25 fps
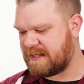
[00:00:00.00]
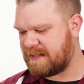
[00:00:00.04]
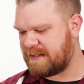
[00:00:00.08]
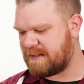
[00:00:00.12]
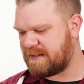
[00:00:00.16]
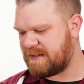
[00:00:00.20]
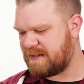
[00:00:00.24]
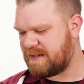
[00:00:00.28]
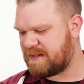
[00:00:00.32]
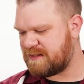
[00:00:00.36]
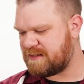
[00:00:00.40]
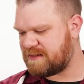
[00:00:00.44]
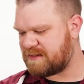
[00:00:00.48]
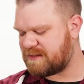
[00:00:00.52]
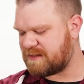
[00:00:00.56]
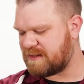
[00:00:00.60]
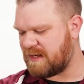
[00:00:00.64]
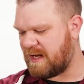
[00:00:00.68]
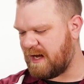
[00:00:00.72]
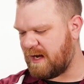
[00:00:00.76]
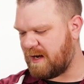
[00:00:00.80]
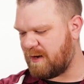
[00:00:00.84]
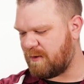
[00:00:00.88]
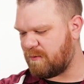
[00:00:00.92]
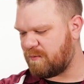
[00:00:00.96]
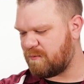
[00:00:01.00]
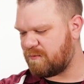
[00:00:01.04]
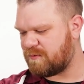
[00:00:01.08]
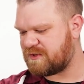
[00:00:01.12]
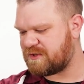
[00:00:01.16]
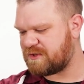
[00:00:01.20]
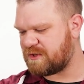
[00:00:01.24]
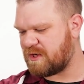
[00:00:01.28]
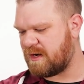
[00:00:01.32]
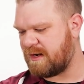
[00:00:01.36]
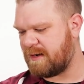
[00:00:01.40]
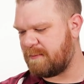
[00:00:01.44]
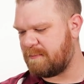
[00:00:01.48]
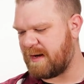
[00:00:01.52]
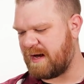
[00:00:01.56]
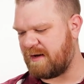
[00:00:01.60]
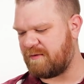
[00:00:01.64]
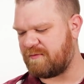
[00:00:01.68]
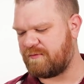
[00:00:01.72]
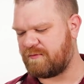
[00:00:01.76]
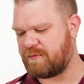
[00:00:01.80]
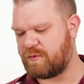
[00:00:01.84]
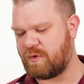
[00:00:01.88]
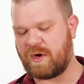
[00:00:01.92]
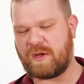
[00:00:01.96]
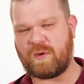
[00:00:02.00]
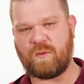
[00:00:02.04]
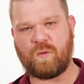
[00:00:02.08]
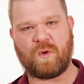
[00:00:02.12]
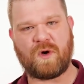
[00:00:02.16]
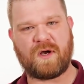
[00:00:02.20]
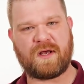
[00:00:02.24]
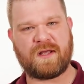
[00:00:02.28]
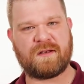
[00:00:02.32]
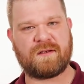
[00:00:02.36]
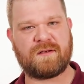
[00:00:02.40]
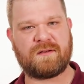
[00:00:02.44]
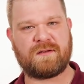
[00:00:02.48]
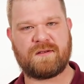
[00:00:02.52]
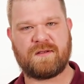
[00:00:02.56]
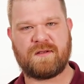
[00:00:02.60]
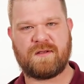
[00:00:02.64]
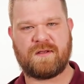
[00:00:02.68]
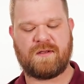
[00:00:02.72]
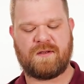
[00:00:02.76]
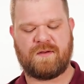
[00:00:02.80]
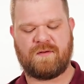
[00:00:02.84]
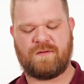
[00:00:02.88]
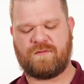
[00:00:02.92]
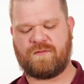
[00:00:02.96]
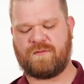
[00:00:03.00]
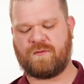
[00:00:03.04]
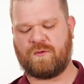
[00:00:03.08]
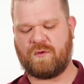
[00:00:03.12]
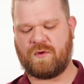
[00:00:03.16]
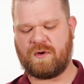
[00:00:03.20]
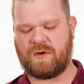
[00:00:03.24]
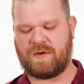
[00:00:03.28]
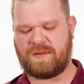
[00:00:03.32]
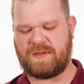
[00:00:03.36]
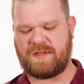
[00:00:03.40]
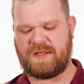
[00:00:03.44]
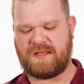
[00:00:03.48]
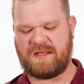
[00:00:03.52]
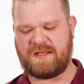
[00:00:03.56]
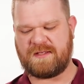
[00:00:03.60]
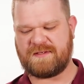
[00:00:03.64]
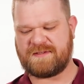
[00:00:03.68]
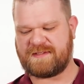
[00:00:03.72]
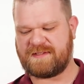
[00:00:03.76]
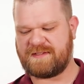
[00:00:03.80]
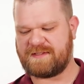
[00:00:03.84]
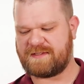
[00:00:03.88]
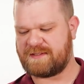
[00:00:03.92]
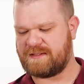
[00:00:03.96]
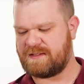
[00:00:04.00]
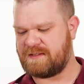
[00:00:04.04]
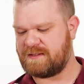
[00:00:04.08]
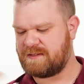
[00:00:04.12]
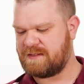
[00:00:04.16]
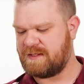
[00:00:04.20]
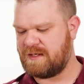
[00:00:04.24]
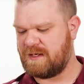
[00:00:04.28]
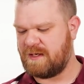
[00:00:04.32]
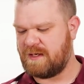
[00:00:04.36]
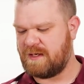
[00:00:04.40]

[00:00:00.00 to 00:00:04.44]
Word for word: on these uh, start about 41 for the insistent,